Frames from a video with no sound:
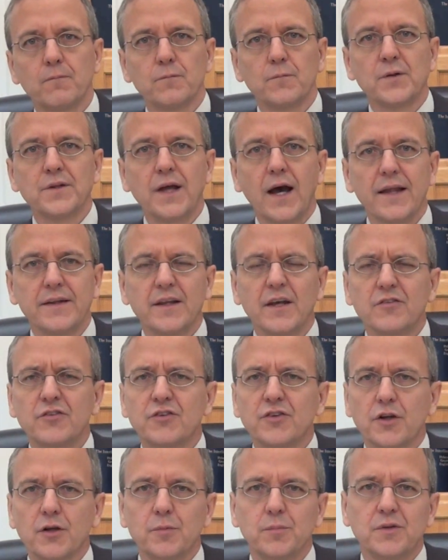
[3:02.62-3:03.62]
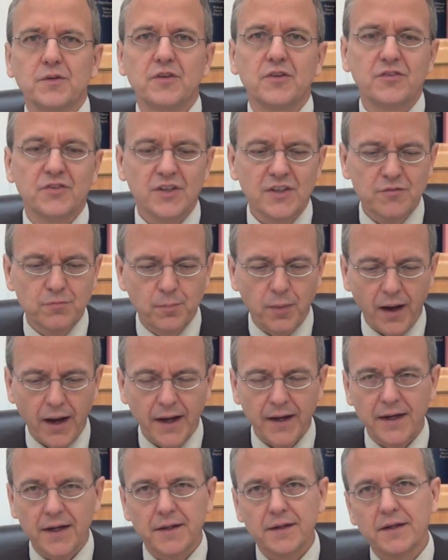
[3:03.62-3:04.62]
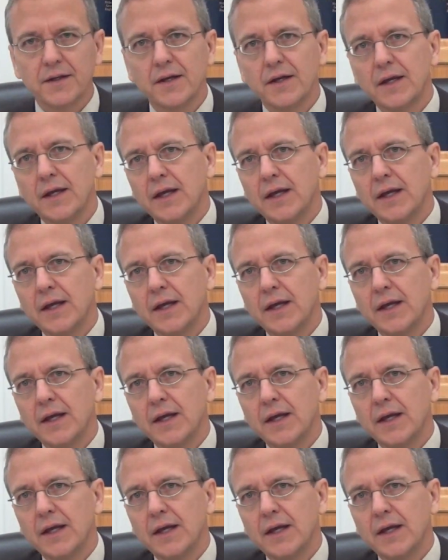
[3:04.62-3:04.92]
would not necessarily be deceived by it.